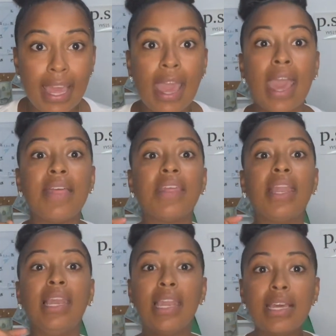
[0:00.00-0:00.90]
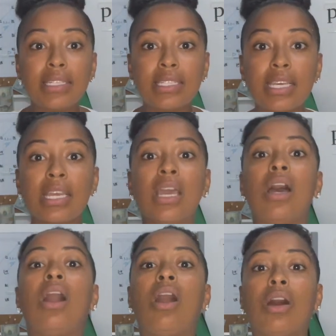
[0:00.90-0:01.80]
and then list it
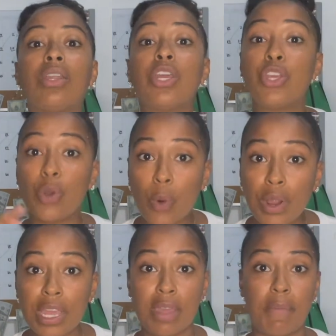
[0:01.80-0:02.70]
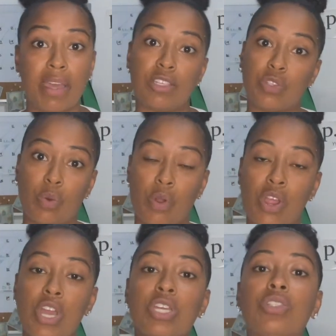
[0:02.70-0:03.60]
on your eBay store
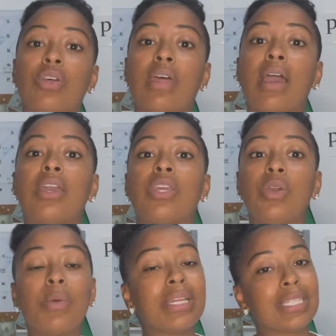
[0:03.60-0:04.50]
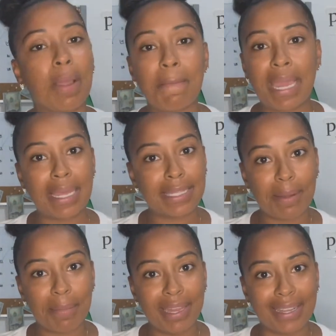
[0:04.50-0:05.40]
so that you can start making some
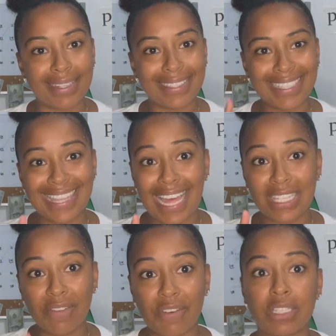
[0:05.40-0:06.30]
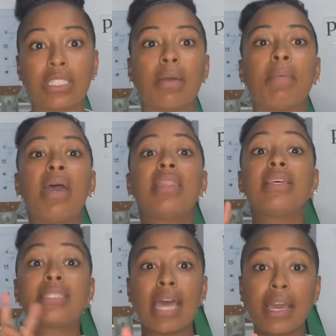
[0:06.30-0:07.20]
money. That's the first tip. The
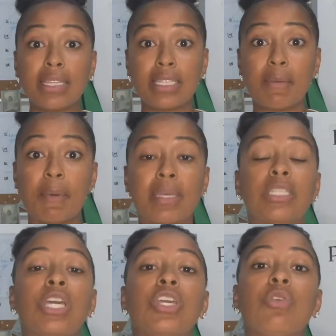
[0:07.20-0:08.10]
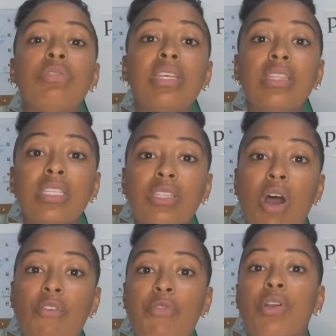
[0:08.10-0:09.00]
second tip is using the
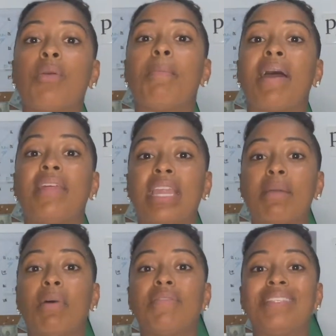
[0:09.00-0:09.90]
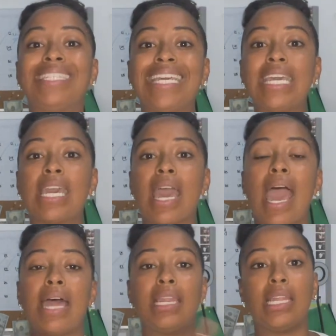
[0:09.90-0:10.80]
software by the name of Zeek
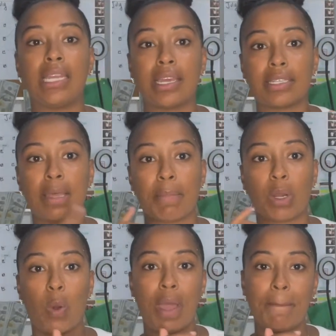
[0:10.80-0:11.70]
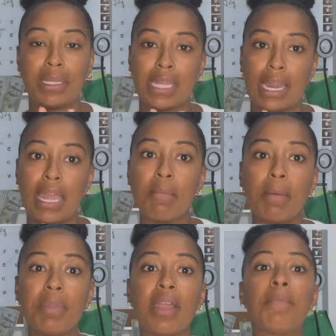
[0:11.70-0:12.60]
Analytics. I'm going to go ahead and put that name up
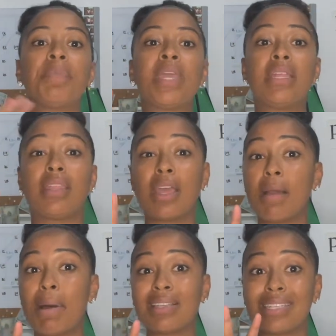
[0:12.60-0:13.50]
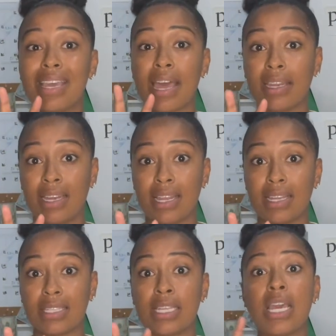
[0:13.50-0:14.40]
there. The thing about Zeek
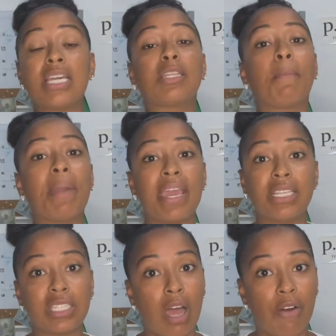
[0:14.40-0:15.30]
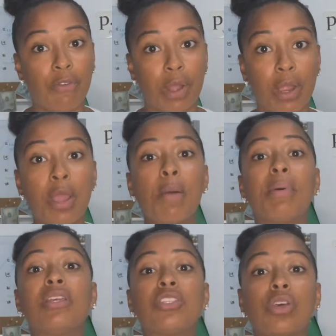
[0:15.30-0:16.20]
Analytics is a paid software, but
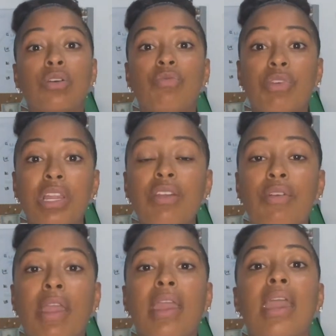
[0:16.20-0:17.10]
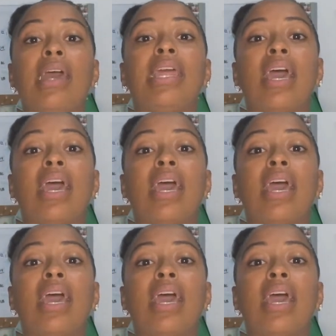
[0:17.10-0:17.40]
it's really great and it